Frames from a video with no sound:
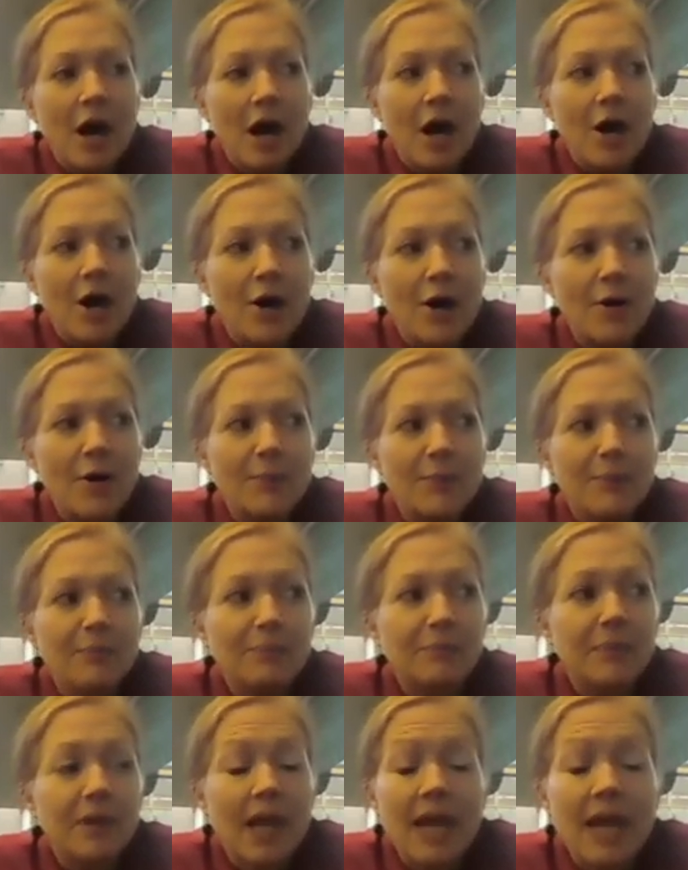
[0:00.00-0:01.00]
And
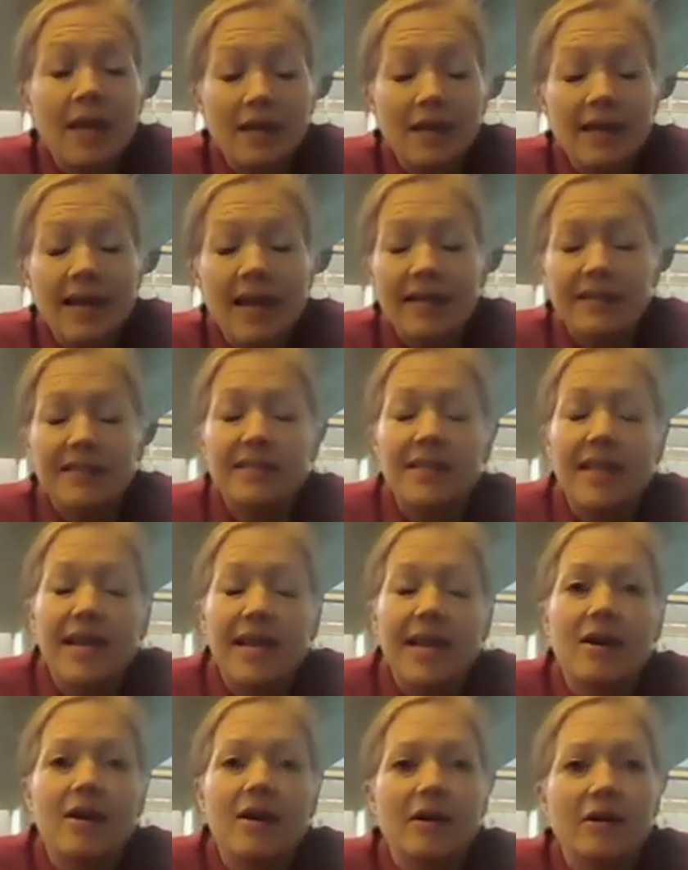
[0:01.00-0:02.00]
yes,
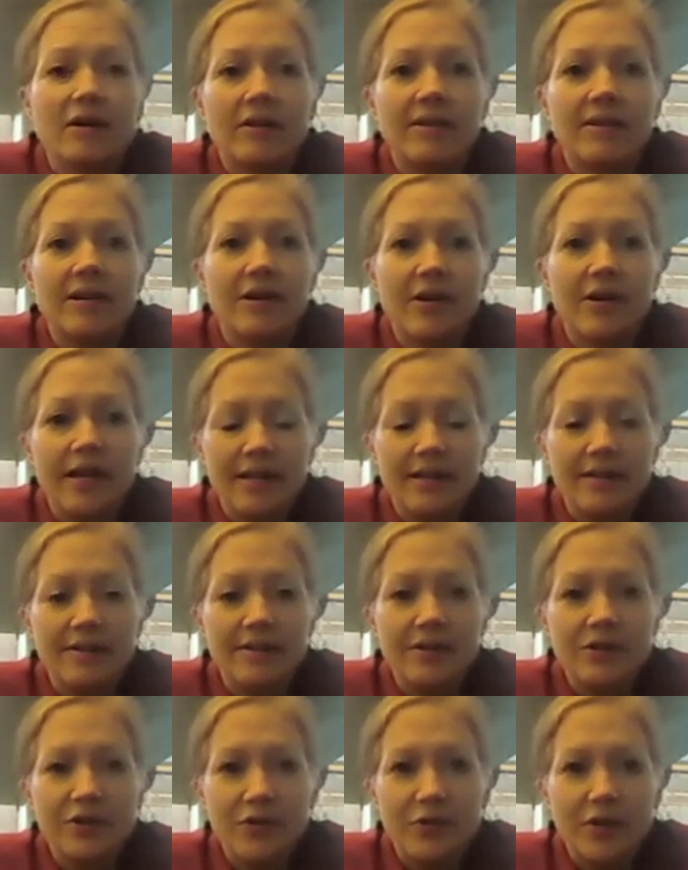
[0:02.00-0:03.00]
they're in
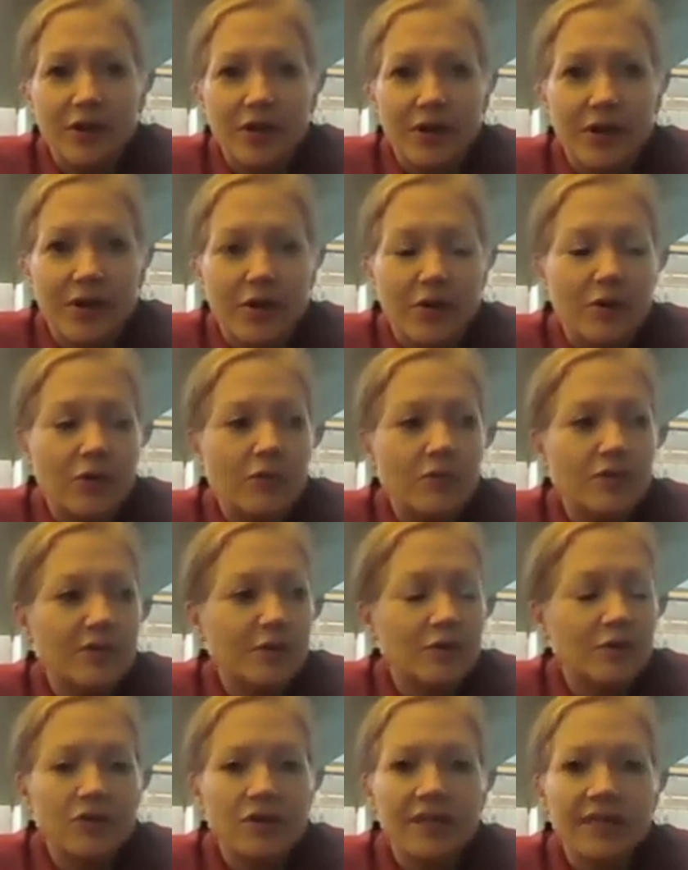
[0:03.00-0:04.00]
studio,
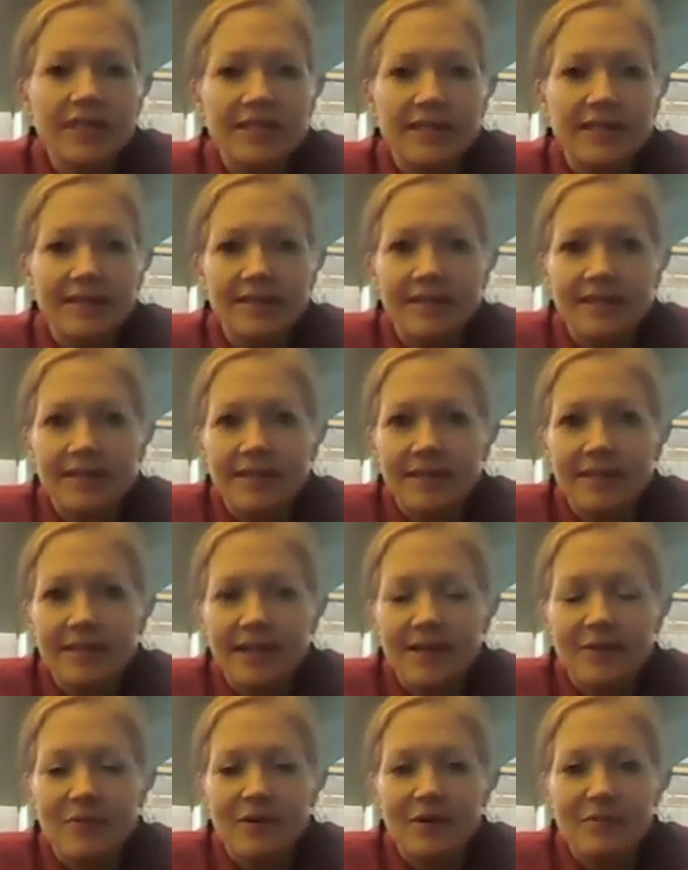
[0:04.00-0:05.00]
socially distanced,
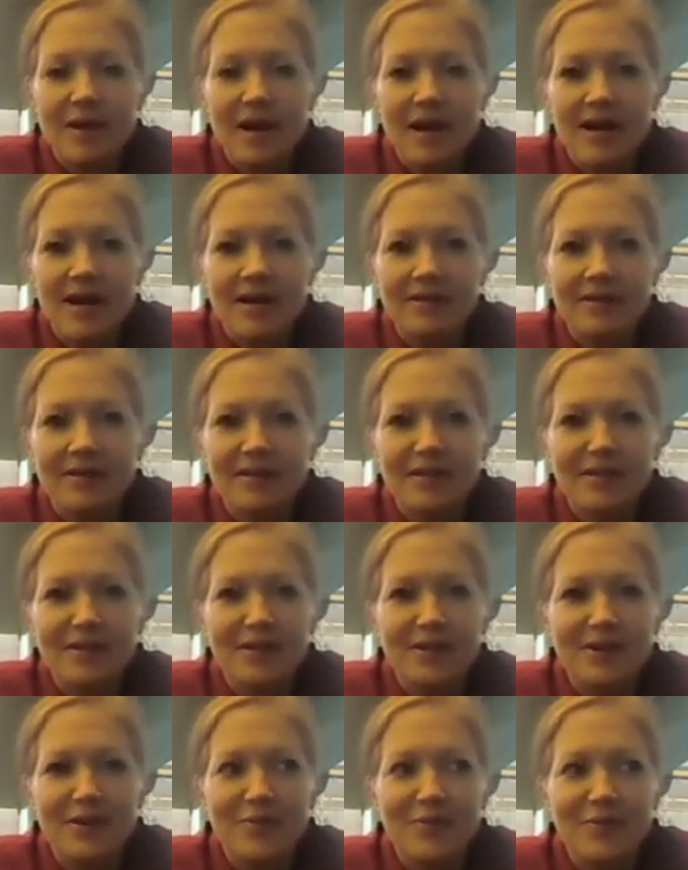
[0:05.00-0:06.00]
they wear masks,
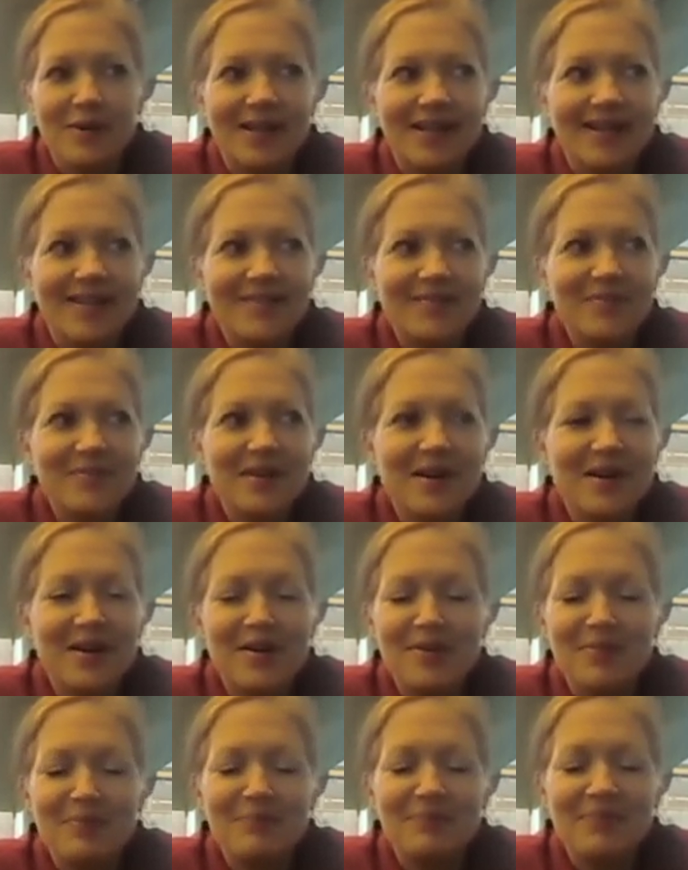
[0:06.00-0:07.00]
you know, but
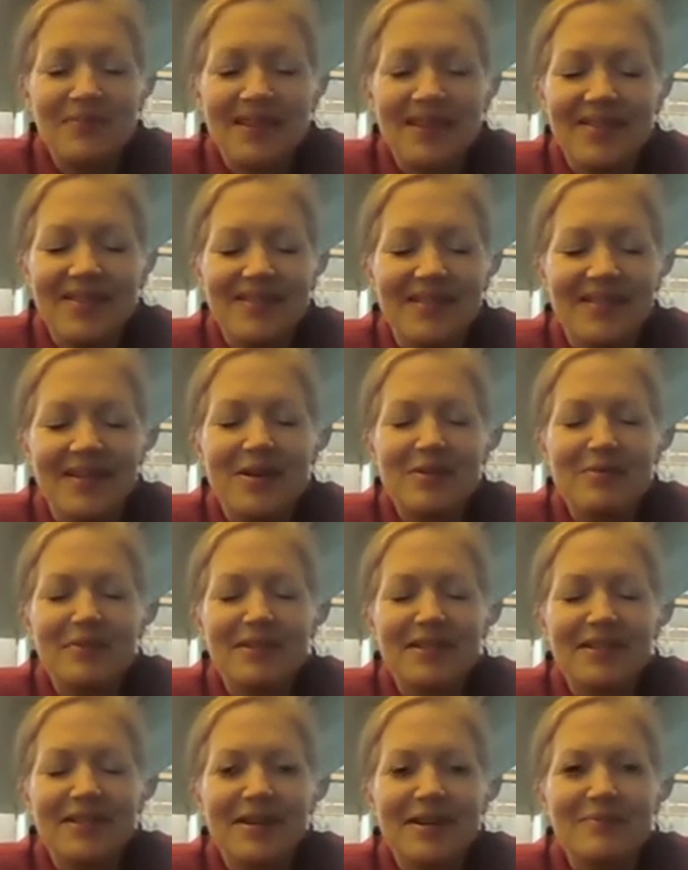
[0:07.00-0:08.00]
they're able
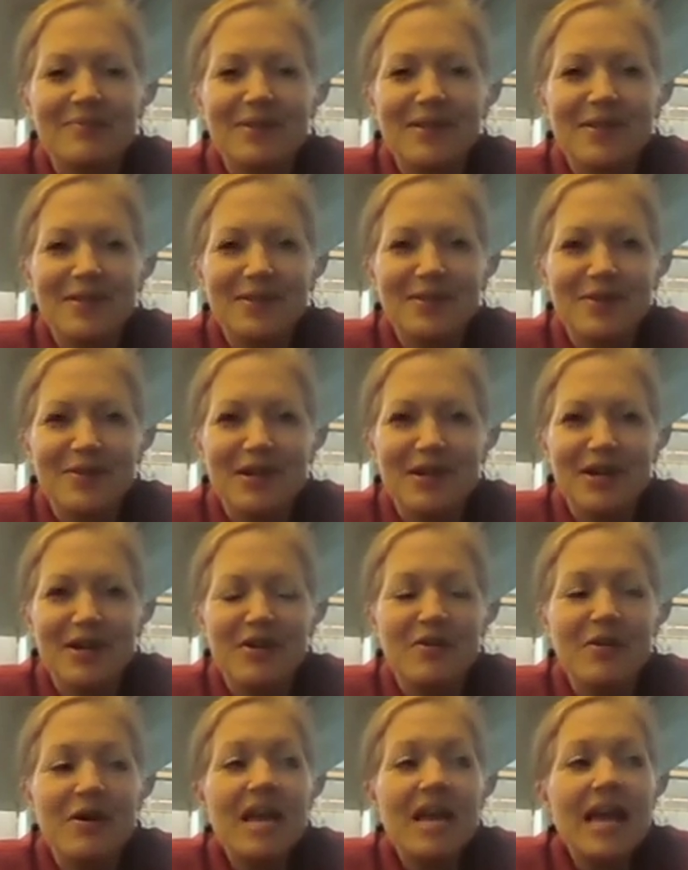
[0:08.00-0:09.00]
to come to the
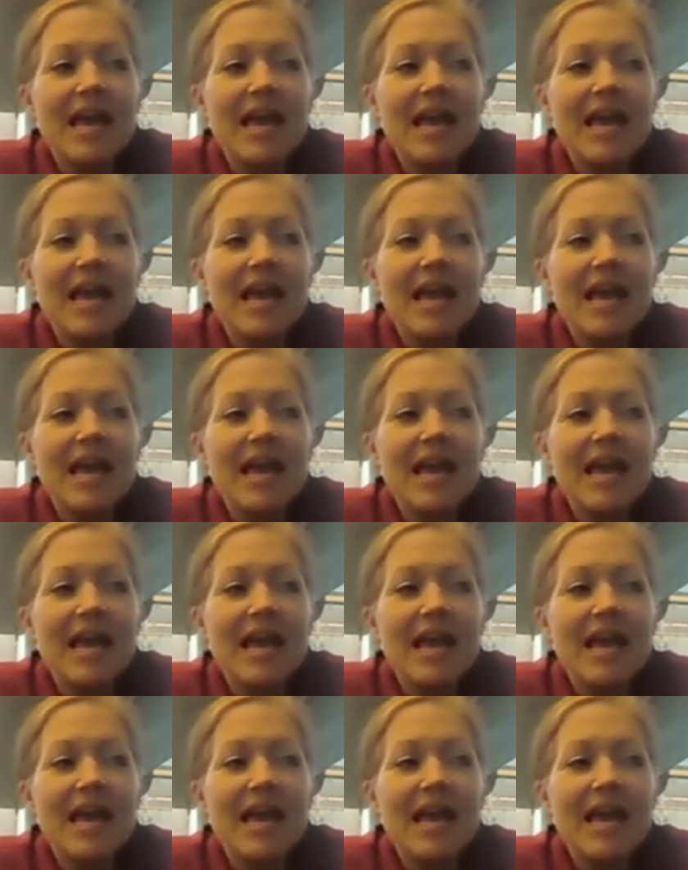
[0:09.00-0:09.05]
studio.